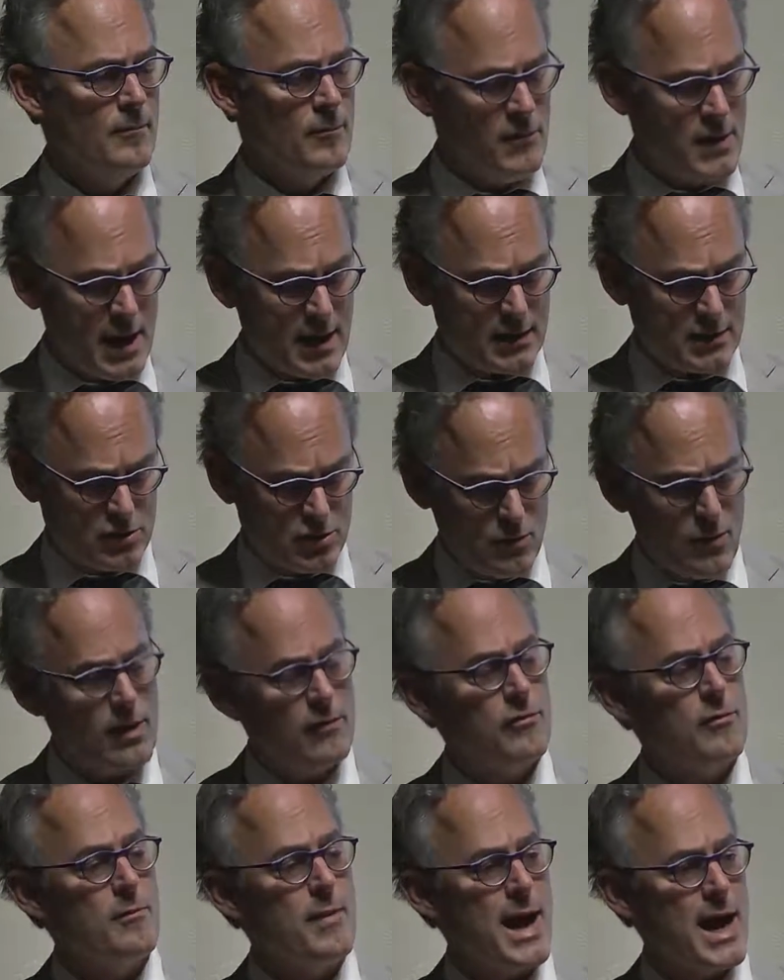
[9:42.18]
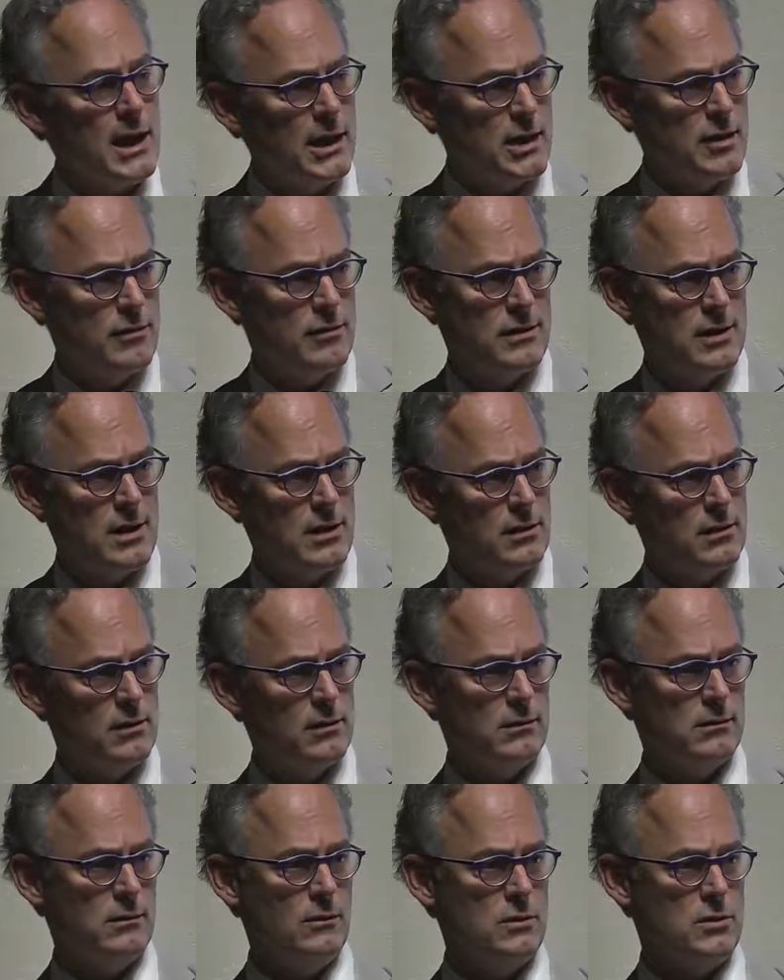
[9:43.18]
Next, you have the Maly Theater,
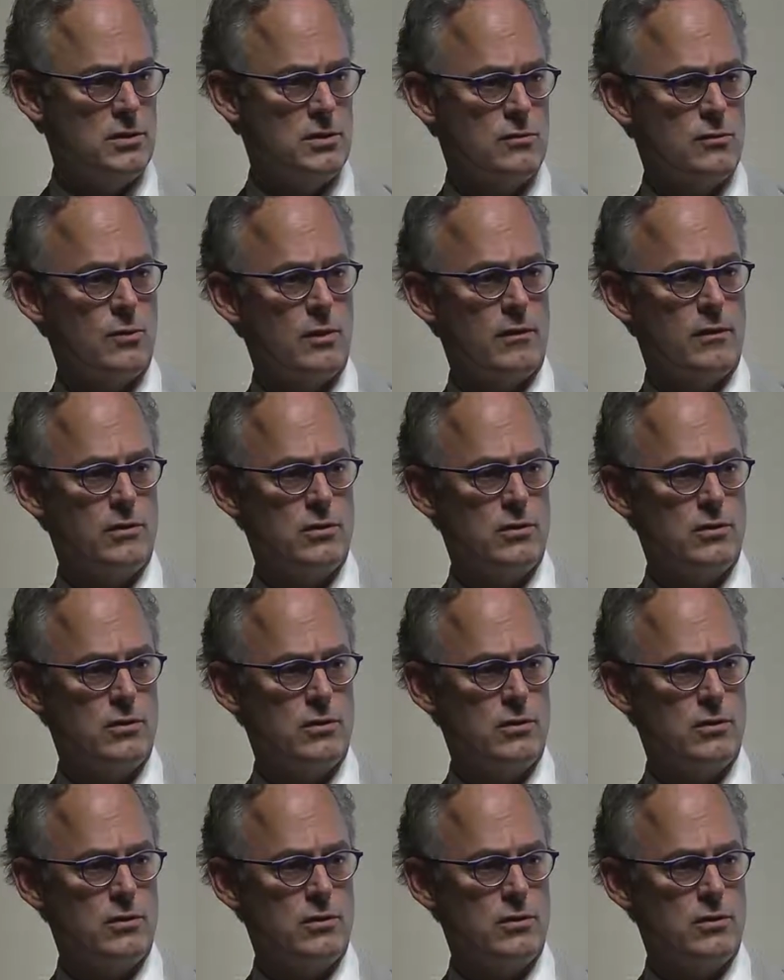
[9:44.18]
which is one of